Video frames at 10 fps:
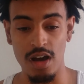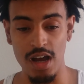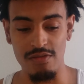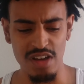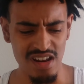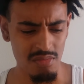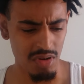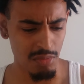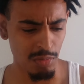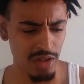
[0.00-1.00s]
I've done it
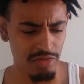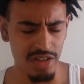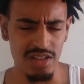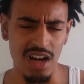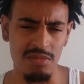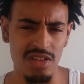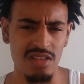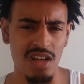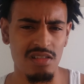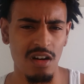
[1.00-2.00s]
probably 3 times since
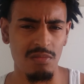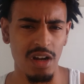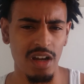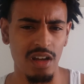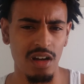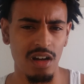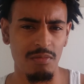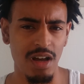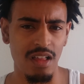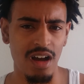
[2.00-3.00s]
I started my
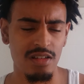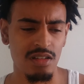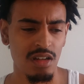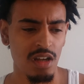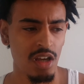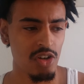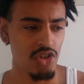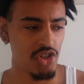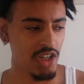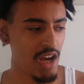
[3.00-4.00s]
my locks,
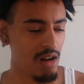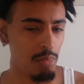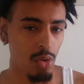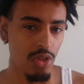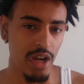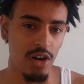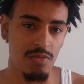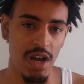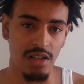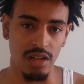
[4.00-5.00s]
just to kind of pull the hairs
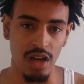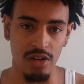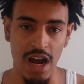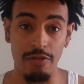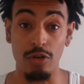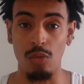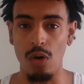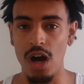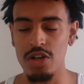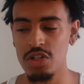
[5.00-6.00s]
back together after a
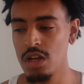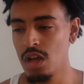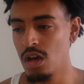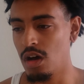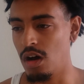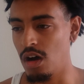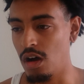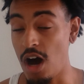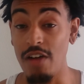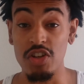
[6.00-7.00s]
wash.
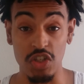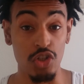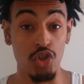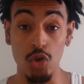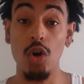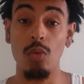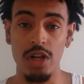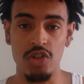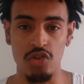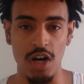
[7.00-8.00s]
Obviously do it when
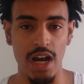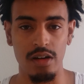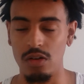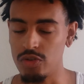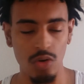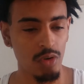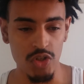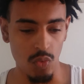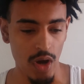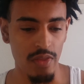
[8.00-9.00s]
it's dry, don't do it when
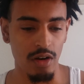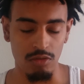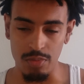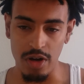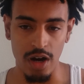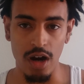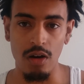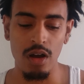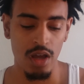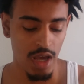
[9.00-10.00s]
it's wet, that'll rip your hair
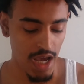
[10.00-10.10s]
out.